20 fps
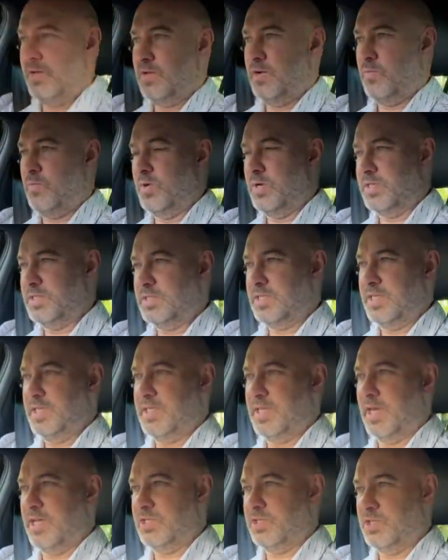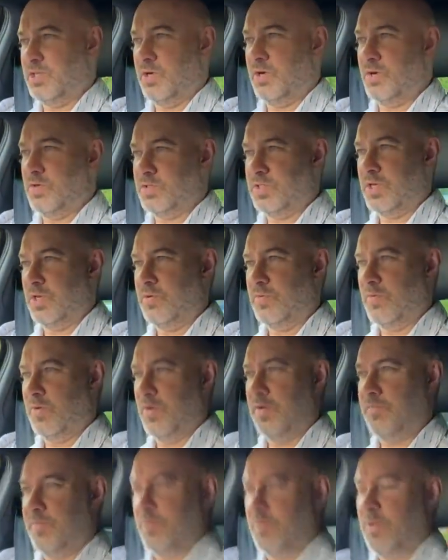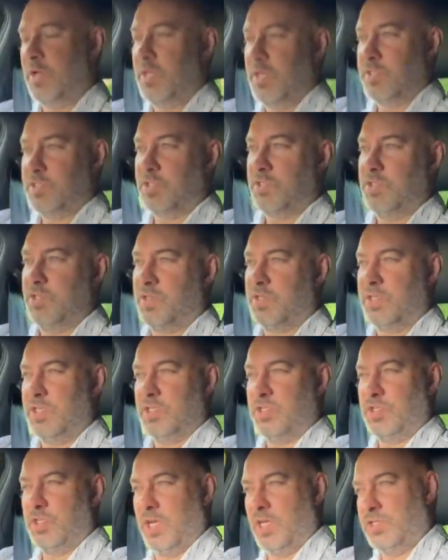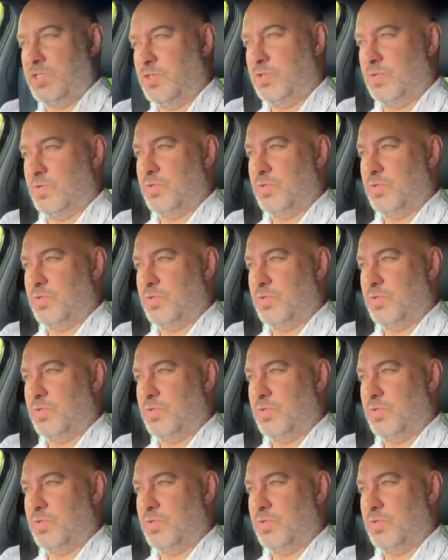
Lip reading: we'll see that charge go right through. So you can adjust your